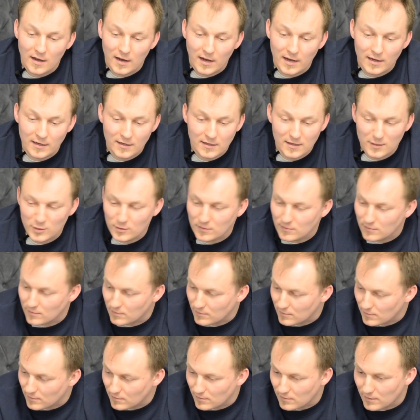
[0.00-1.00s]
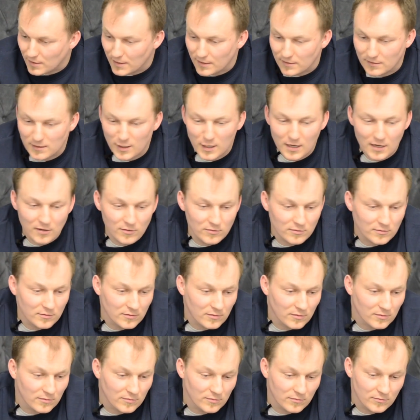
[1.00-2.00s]
I can lay down
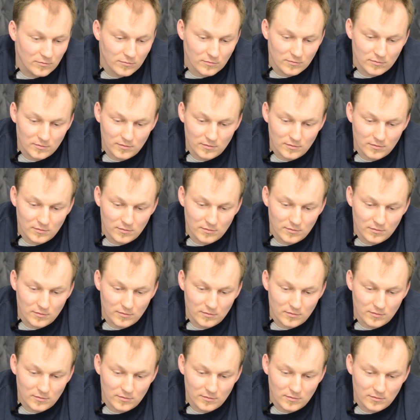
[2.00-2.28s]
on